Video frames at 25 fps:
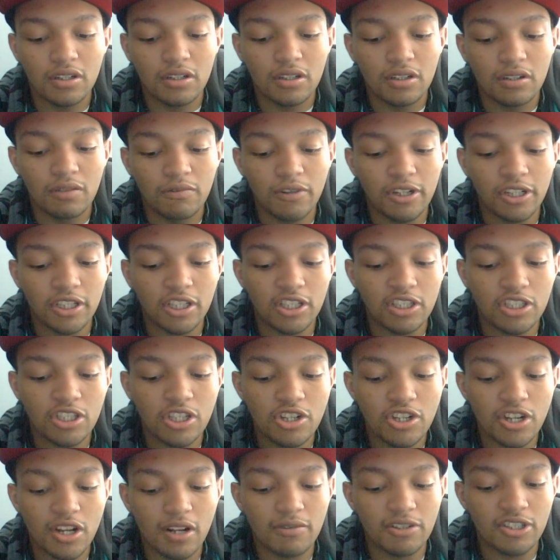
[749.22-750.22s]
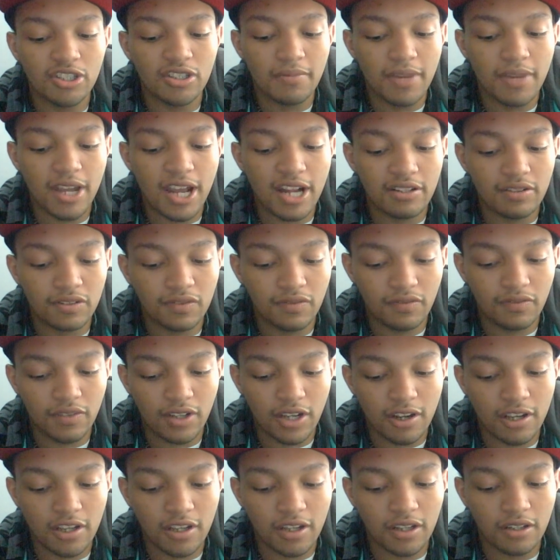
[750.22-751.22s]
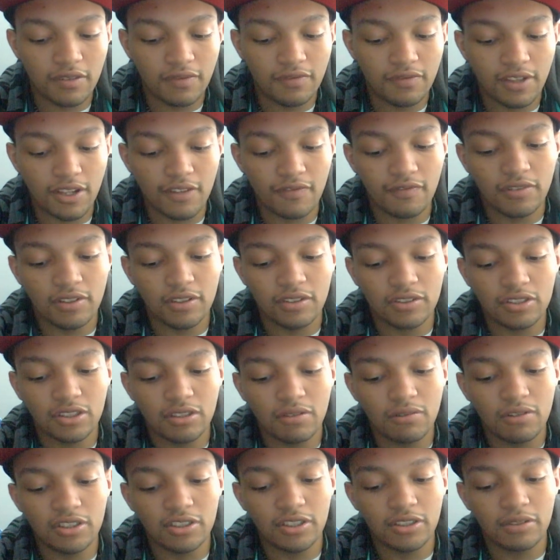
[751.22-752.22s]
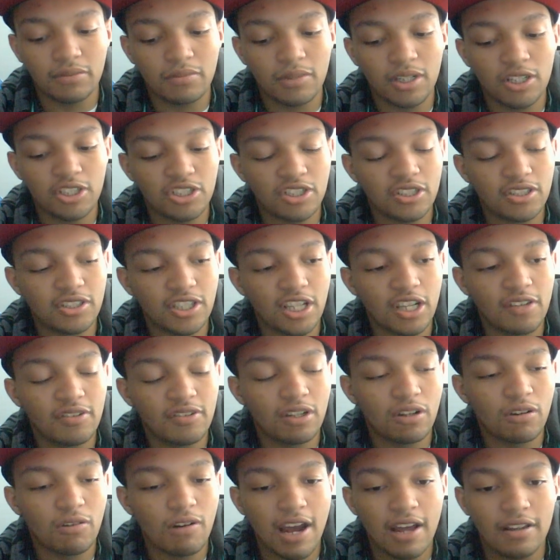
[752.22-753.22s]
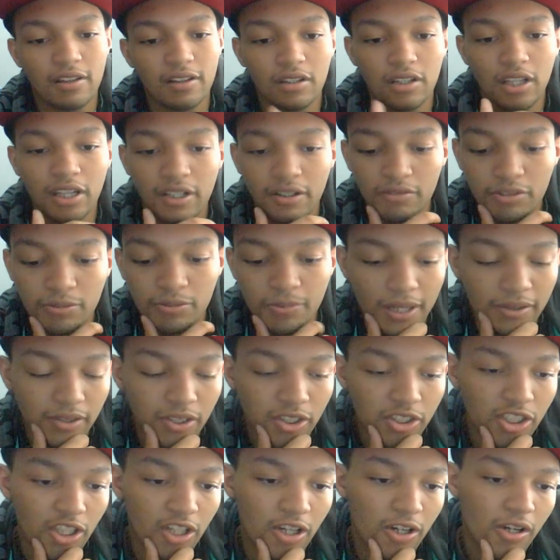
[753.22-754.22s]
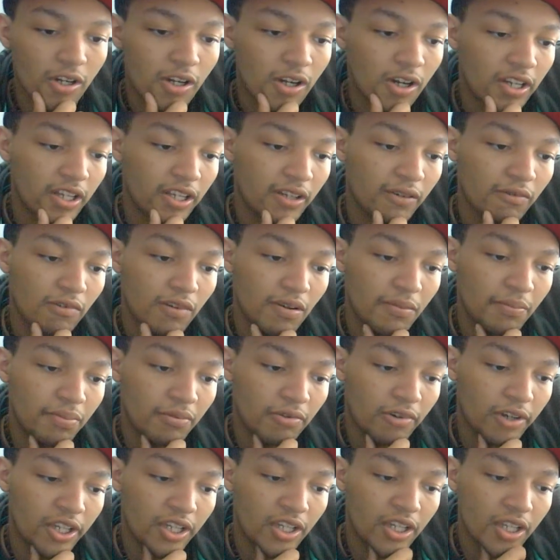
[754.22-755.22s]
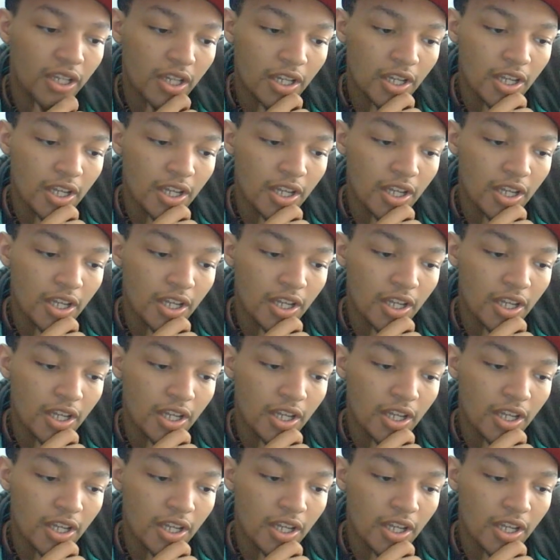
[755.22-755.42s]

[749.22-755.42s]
went against each other, which the match was very uneventful, so it wasn't much to say. Even the crowd looked like they was about to turn on it at one point.